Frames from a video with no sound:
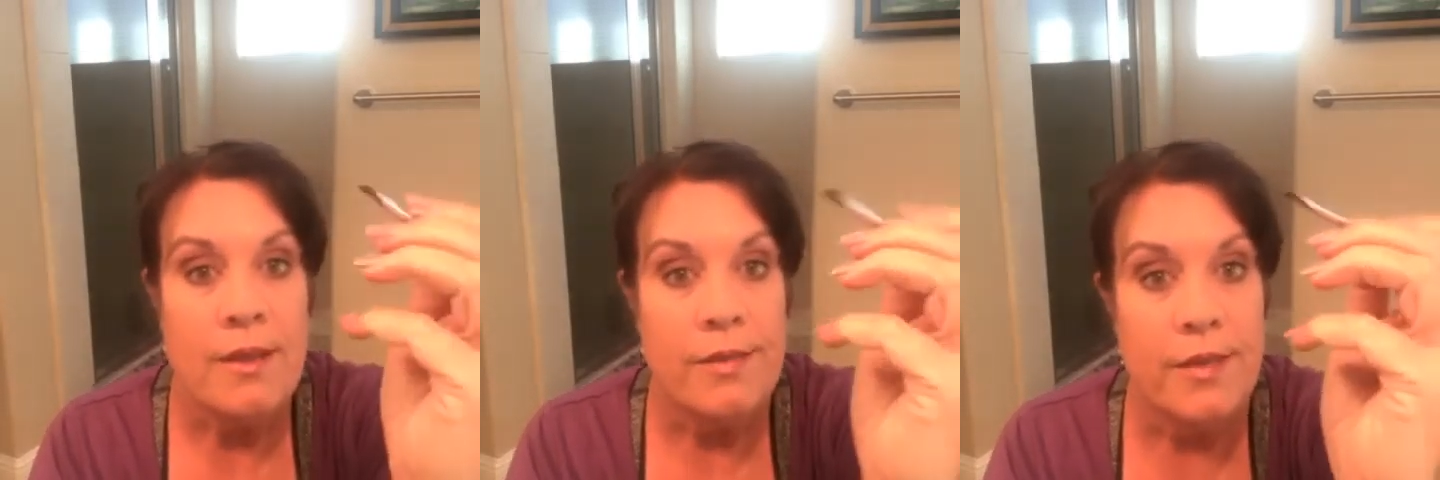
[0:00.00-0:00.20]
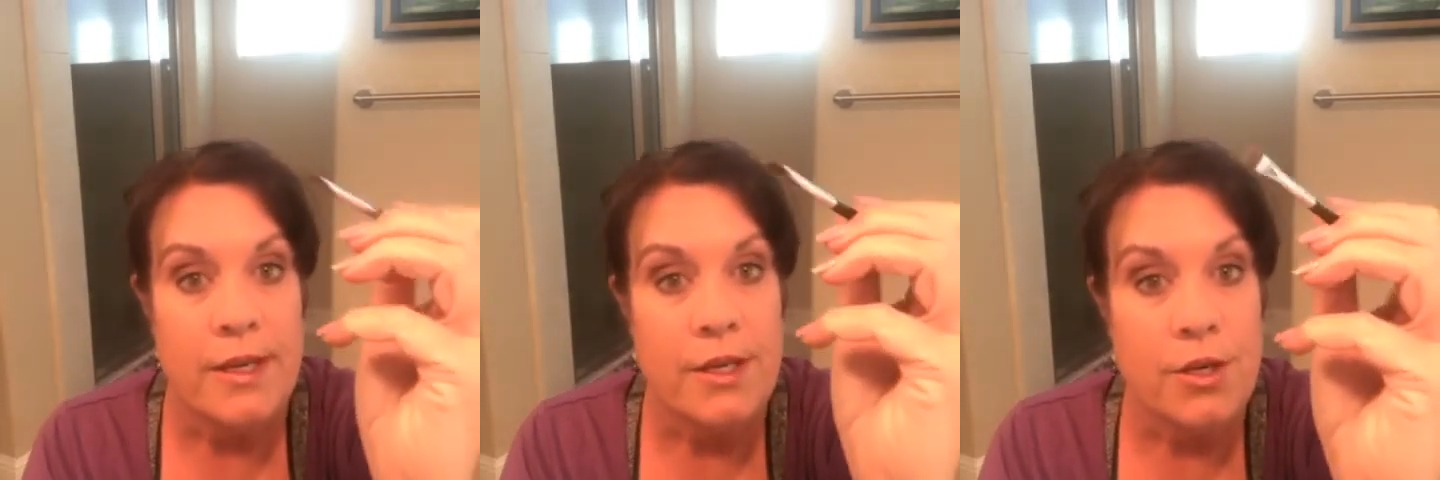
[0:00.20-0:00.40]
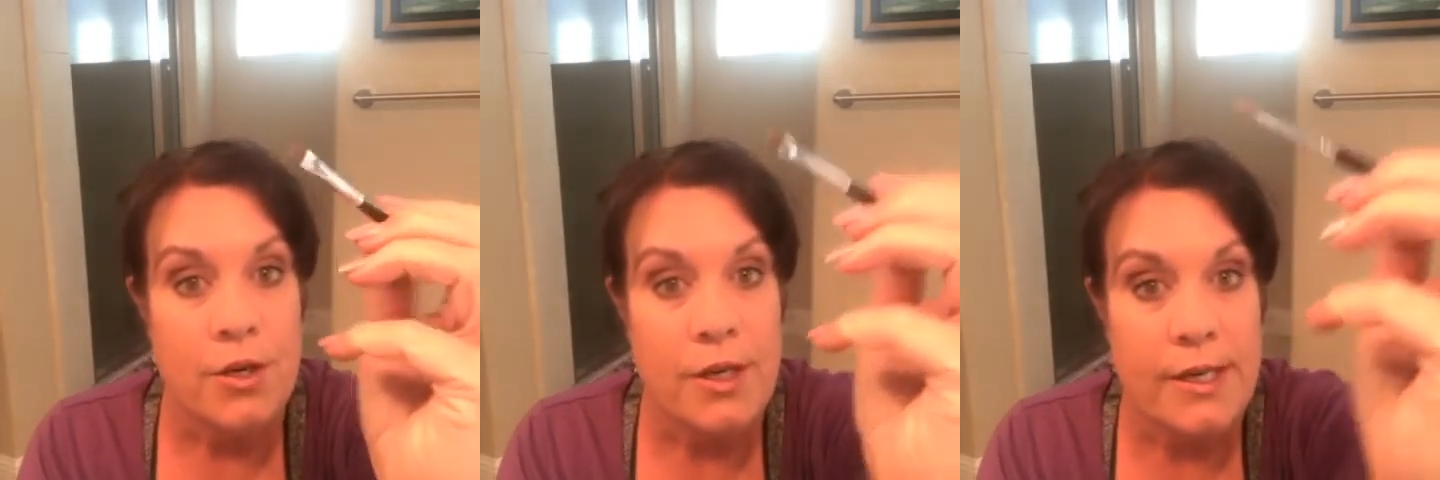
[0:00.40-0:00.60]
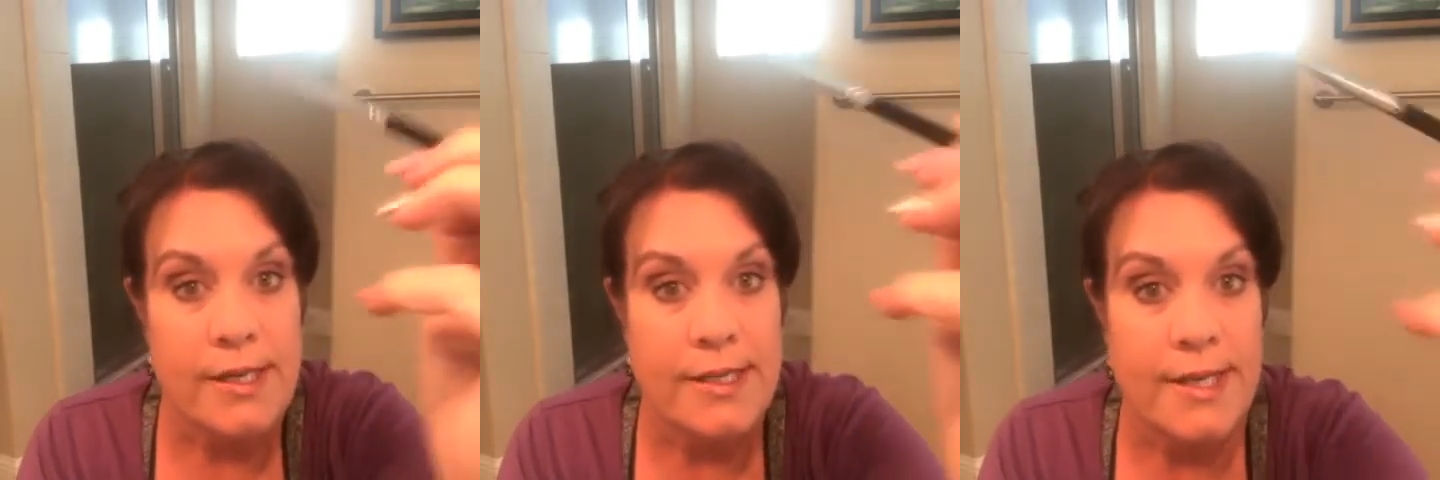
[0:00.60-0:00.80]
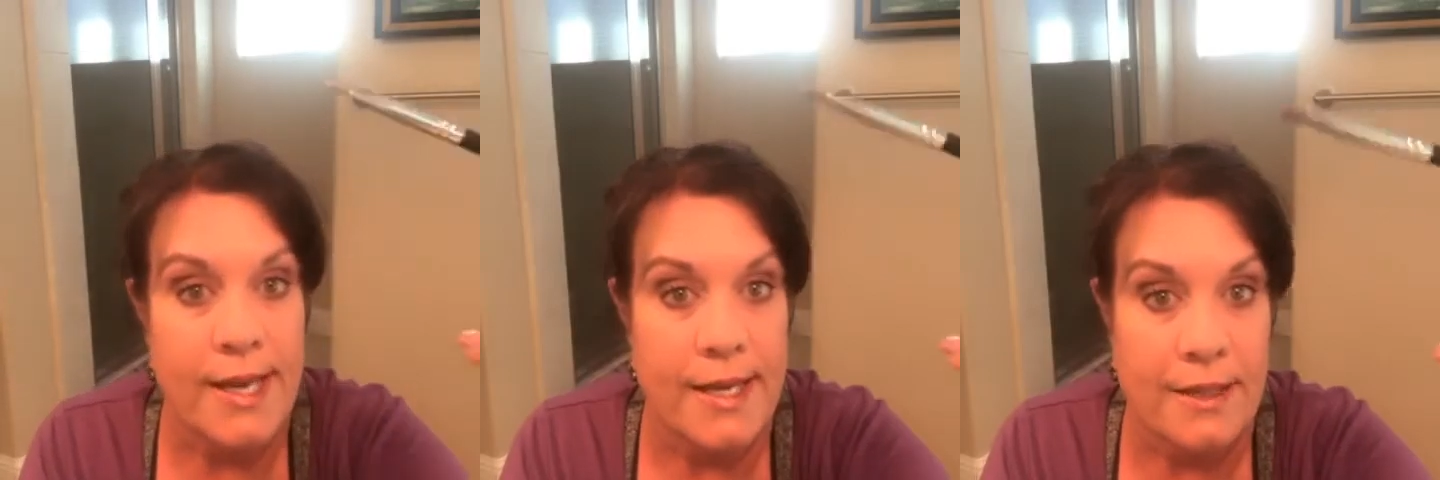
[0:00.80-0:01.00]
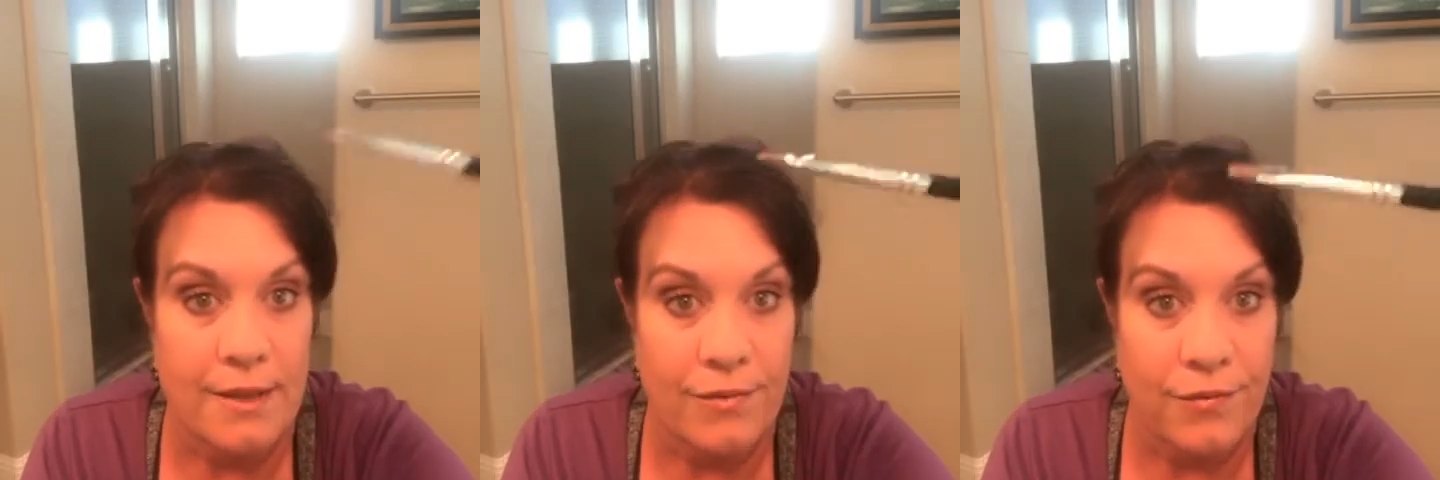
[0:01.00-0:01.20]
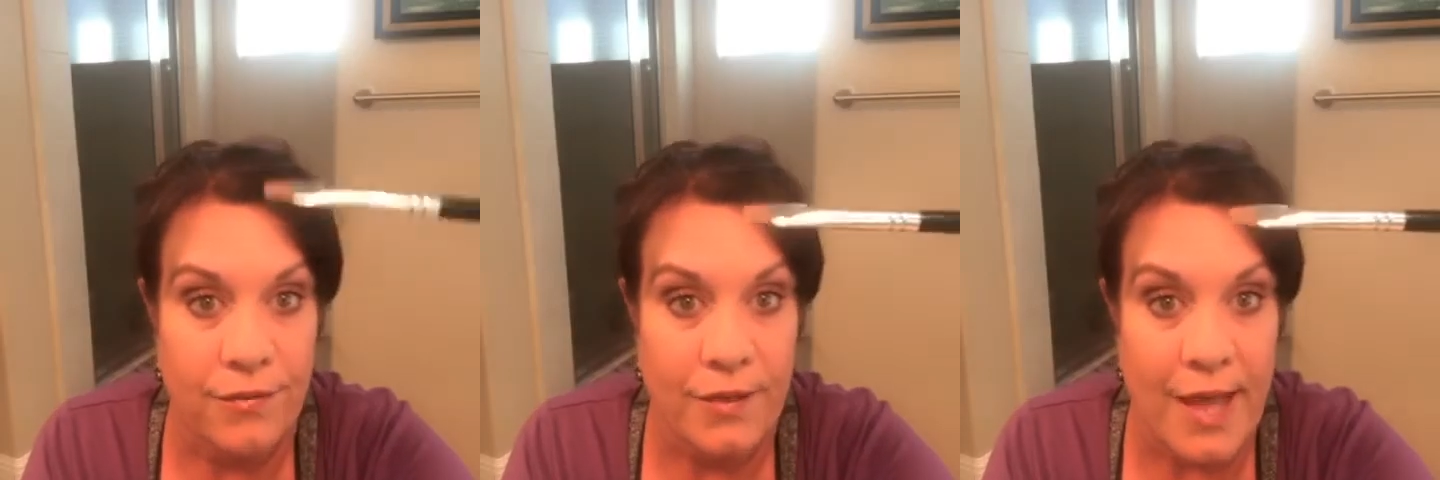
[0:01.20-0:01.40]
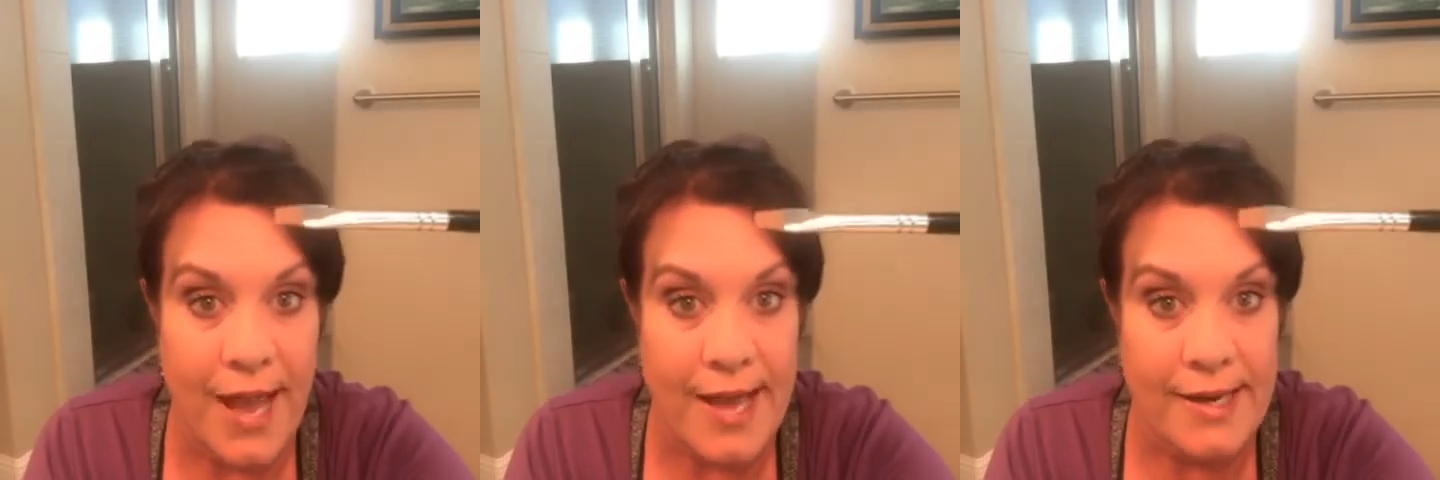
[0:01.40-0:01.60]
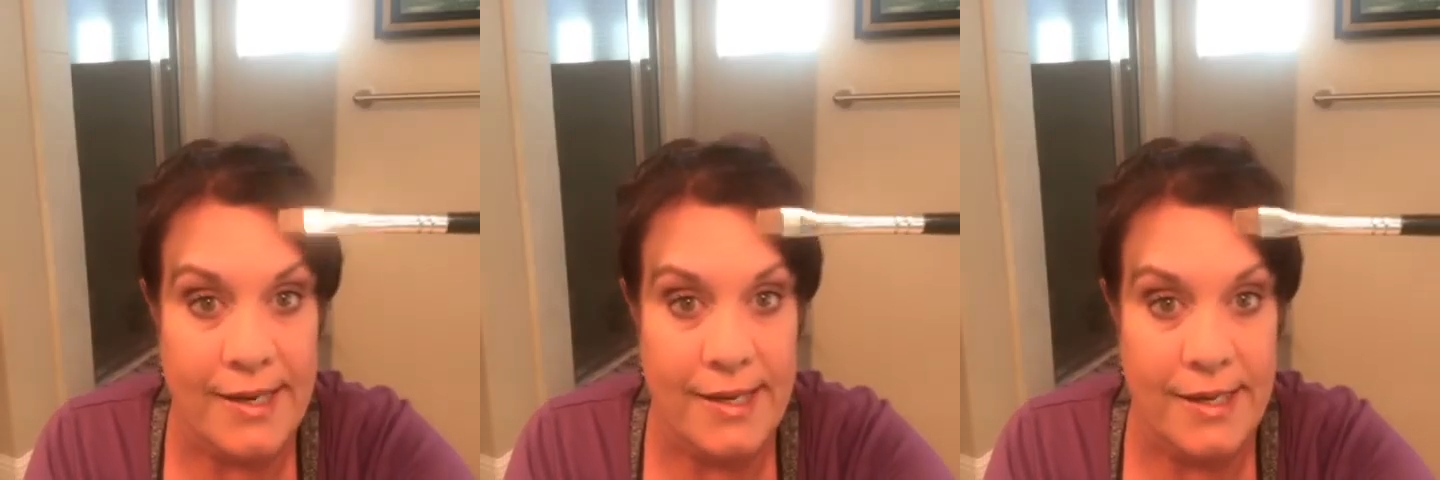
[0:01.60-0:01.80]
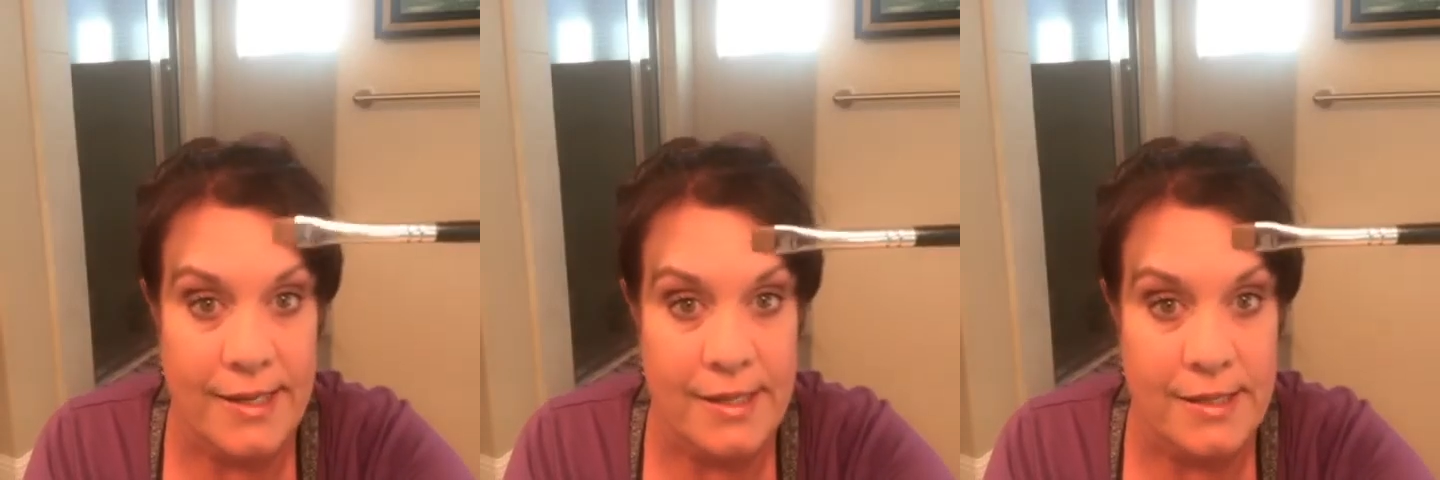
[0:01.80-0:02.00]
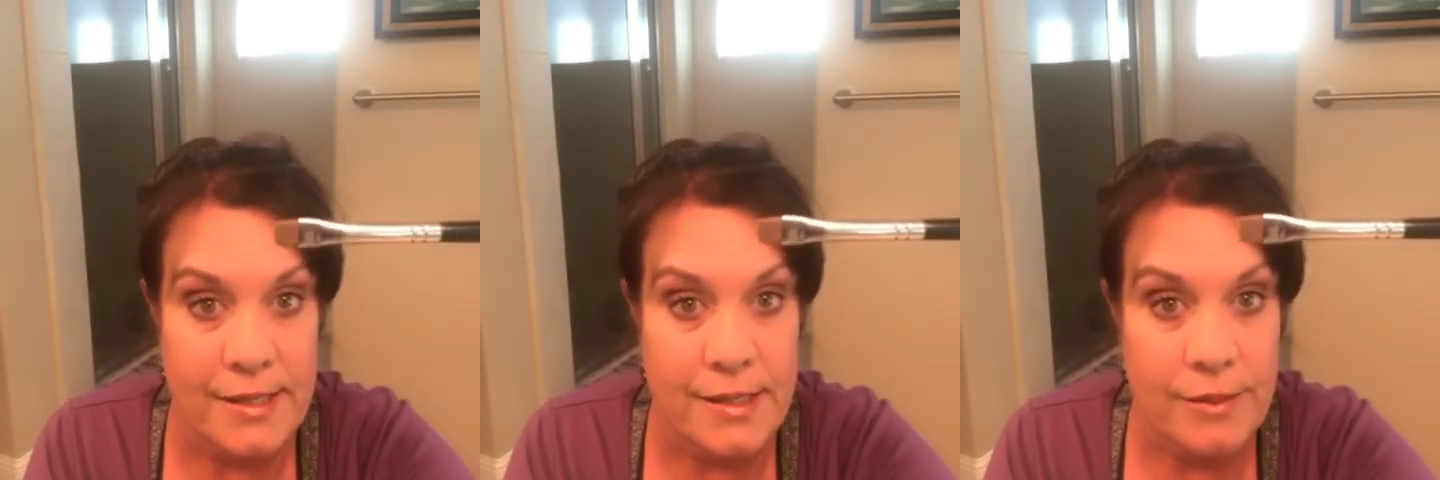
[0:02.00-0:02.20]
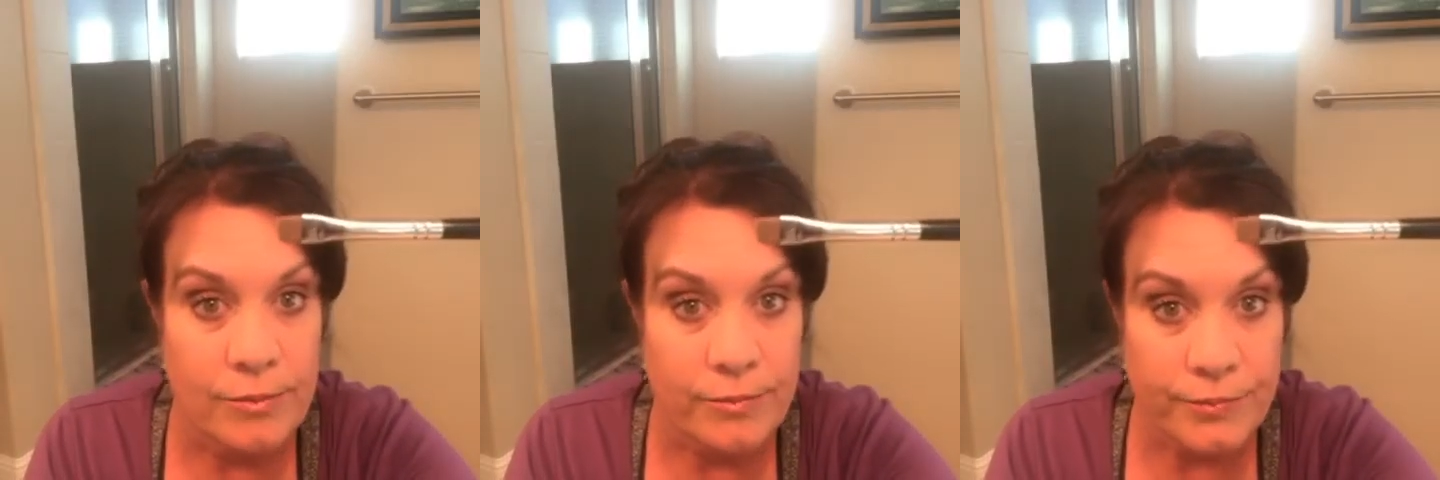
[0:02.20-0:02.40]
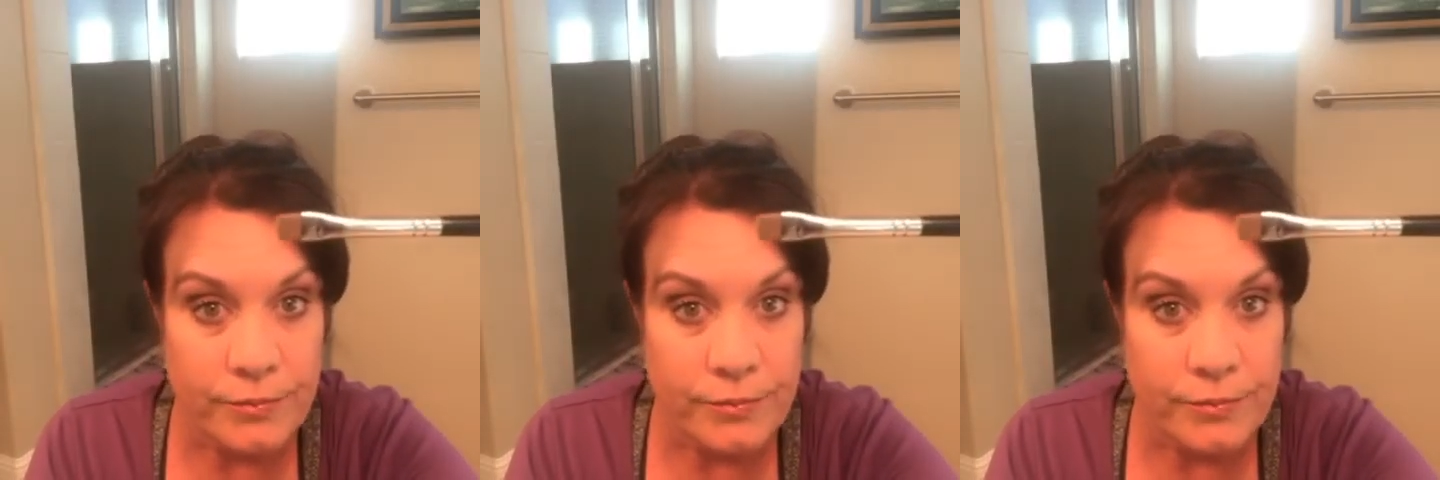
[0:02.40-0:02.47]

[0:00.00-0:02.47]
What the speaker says: Then you're going to take the flat end